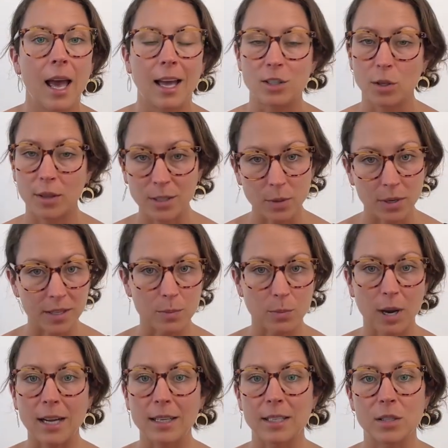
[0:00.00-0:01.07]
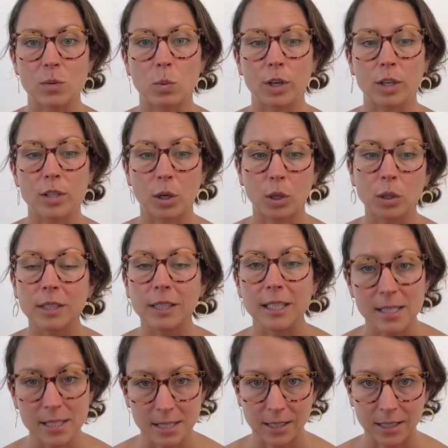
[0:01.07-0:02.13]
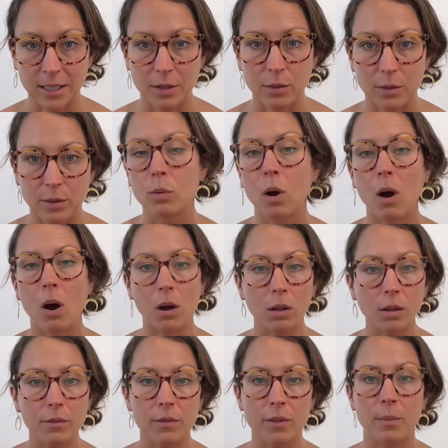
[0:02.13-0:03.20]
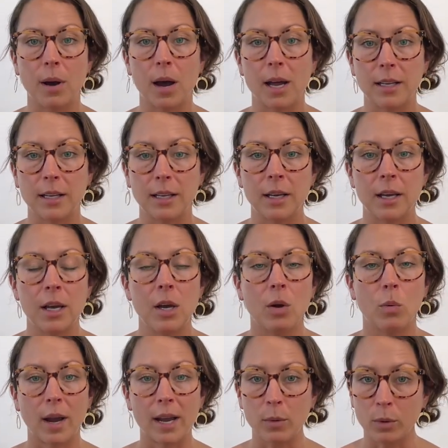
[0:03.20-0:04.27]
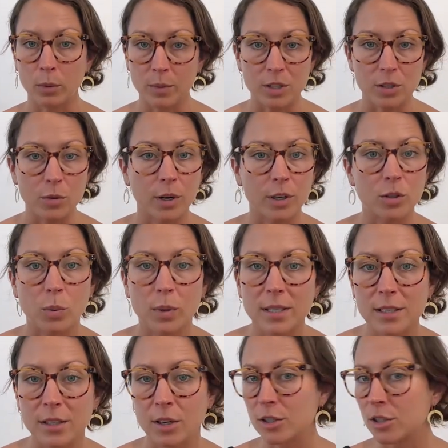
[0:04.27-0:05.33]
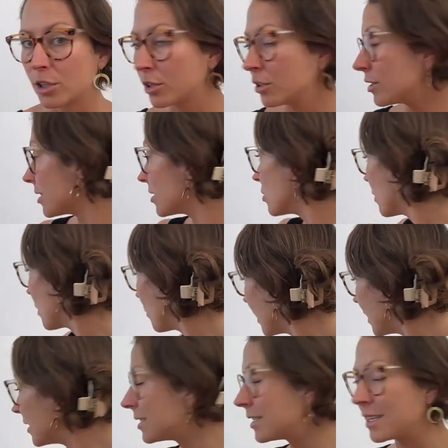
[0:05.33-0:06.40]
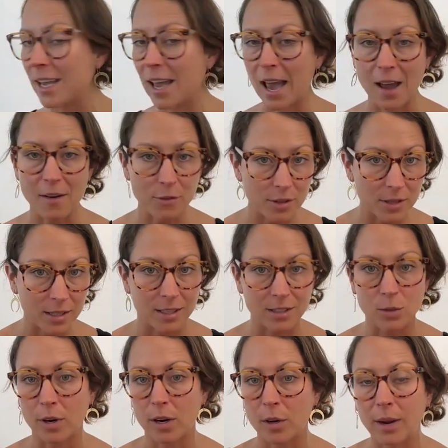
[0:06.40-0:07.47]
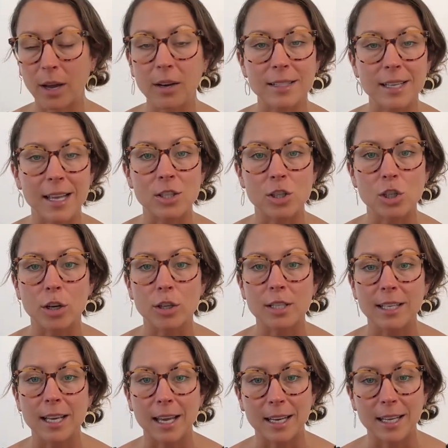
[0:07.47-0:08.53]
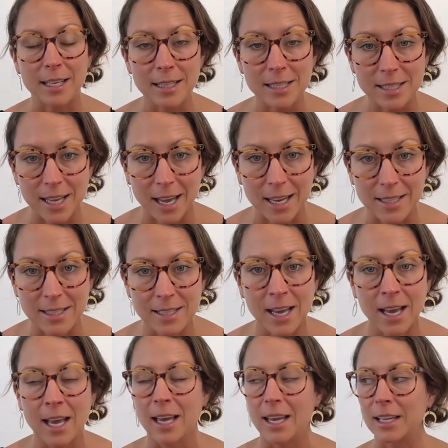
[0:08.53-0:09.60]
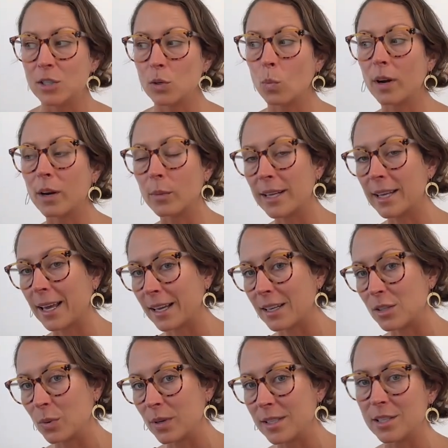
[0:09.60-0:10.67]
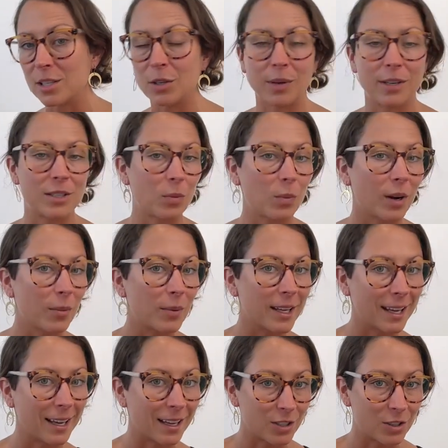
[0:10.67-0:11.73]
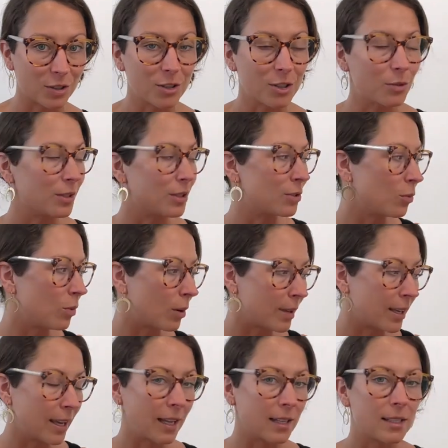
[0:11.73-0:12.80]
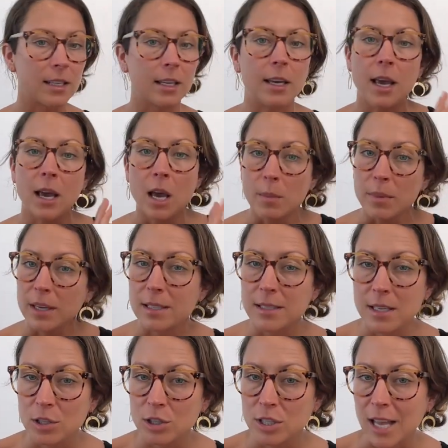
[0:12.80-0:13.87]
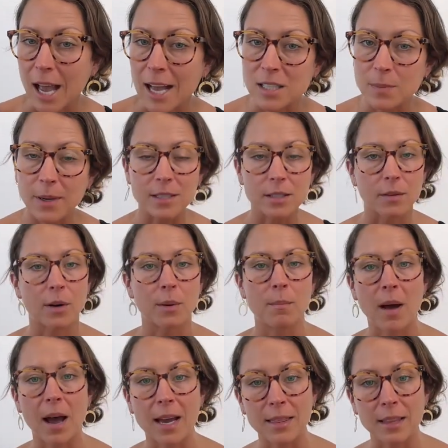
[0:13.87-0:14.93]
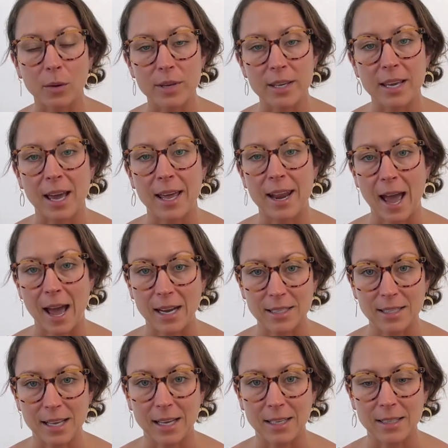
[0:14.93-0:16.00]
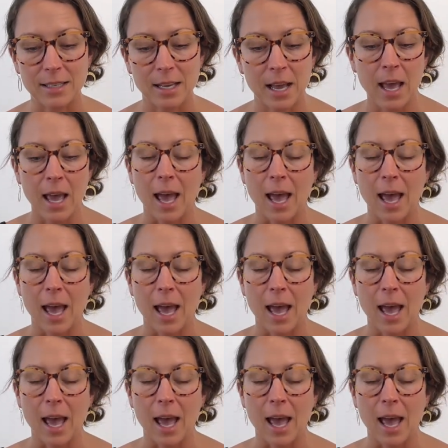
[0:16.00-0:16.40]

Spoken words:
And so that's why this practice works holistically through all of the body, right? When we do our twists and our turns, it's so that we can see everything that's going on around us and start to gain insights into where we can't twist to, into where we can't turn to, into what we can't see, because these are just aspects of our mind that we can't access.